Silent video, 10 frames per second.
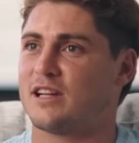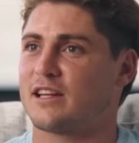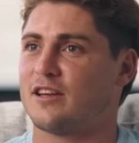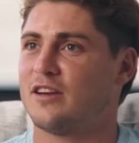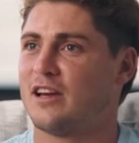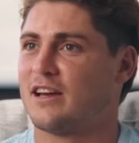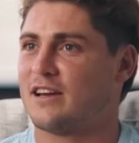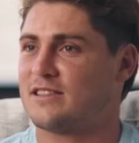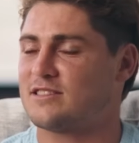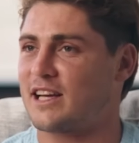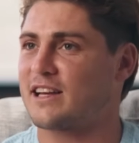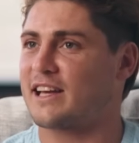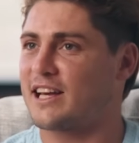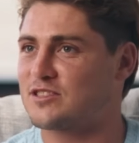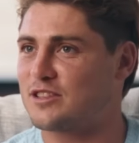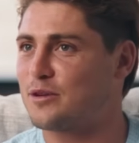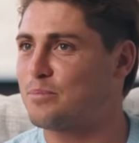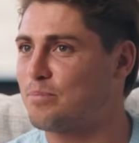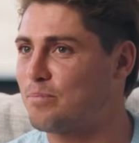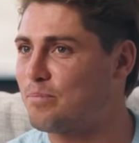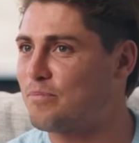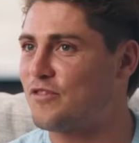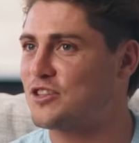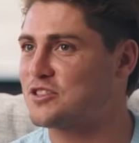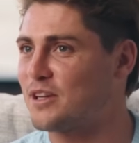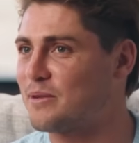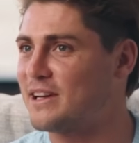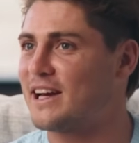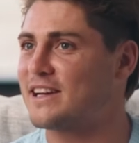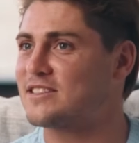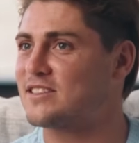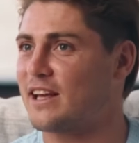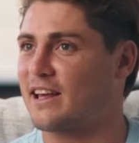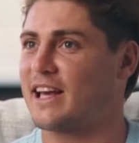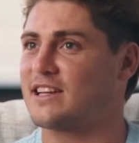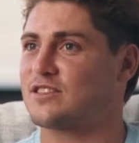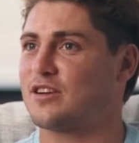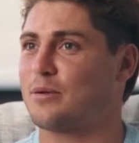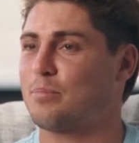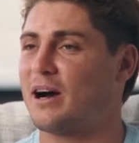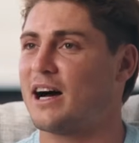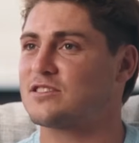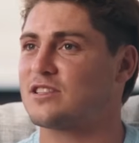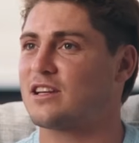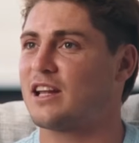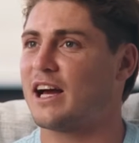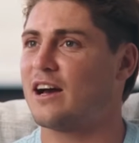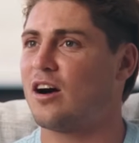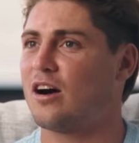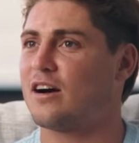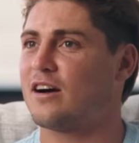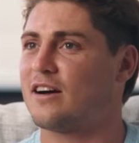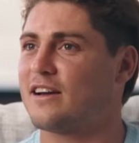Like you second guess you fish someone out and second guess on a pass, and you're like, oh,